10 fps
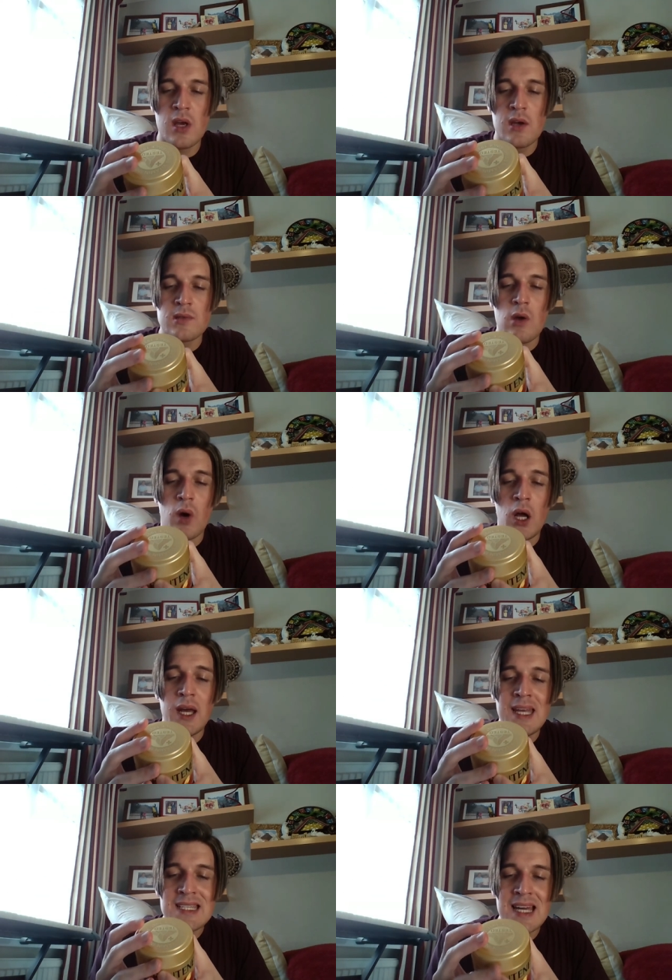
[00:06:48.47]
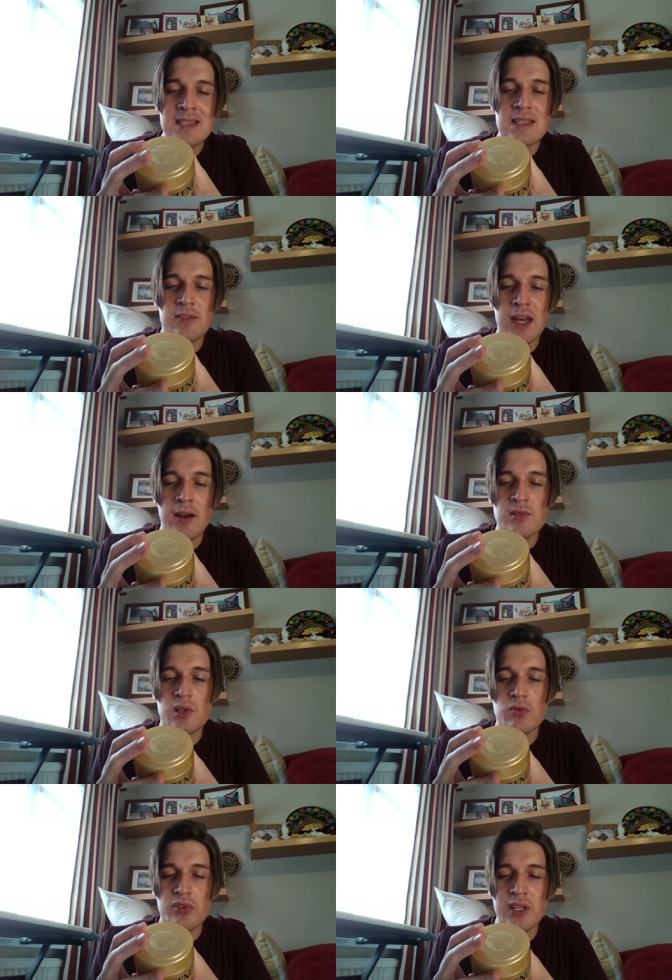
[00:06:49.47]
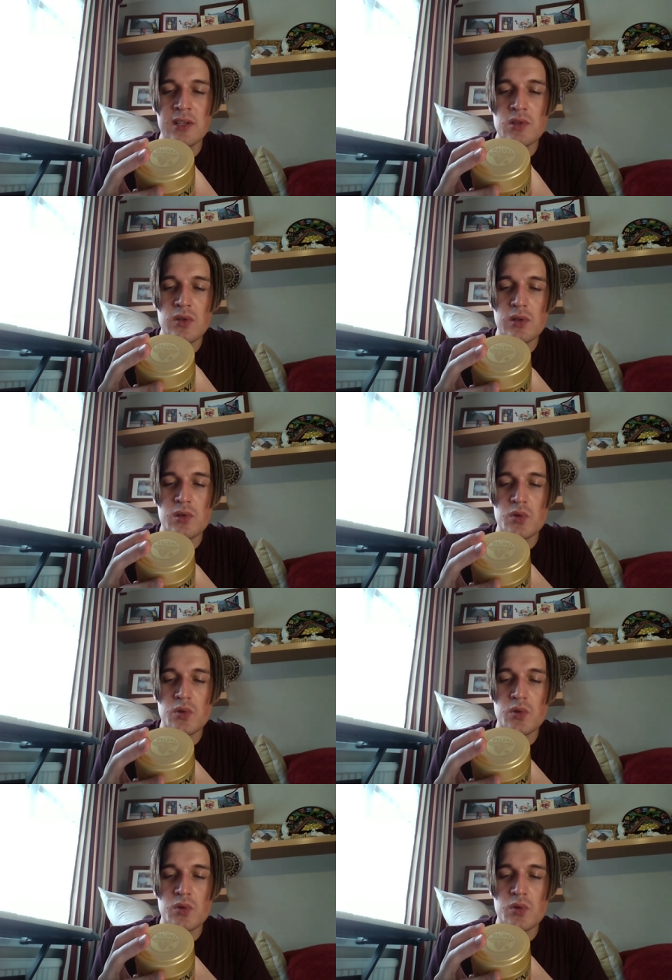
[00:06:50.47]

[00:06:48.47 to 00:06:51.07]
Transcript: So our intensive keratin reconstruction